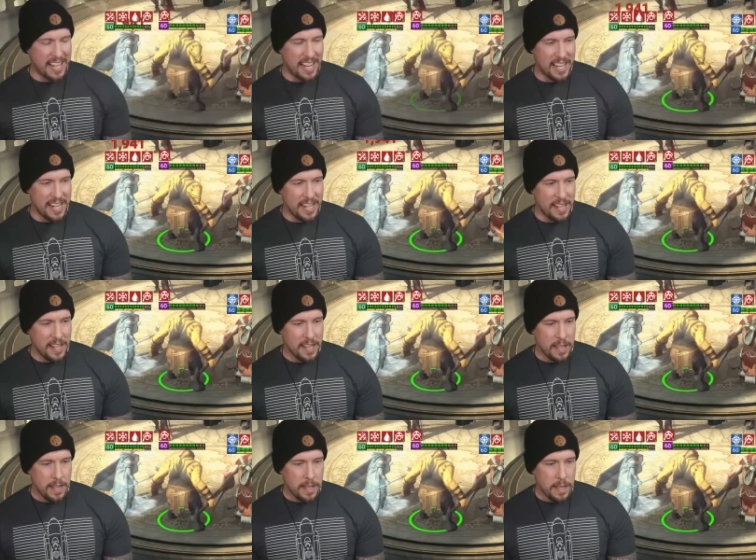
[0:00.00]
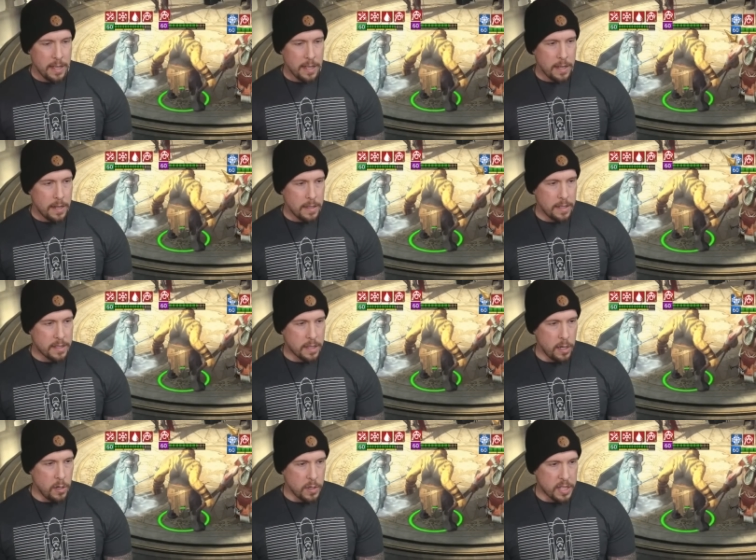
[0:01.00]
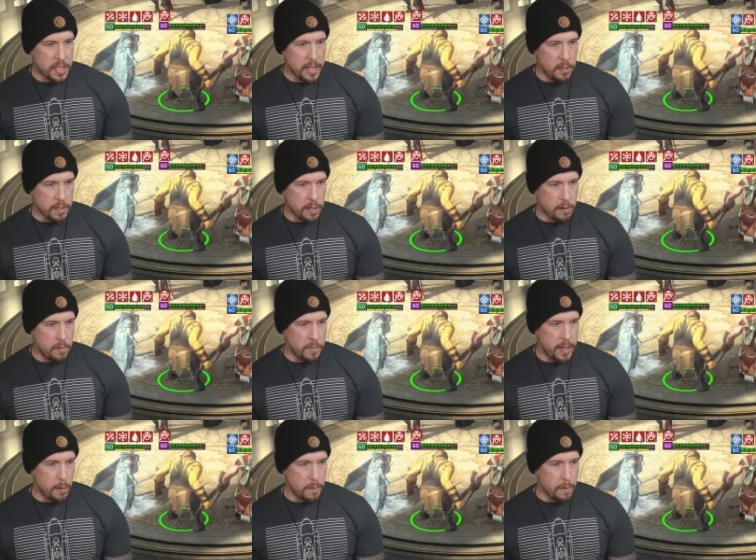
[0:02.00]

Knight. Let's go steal turn meter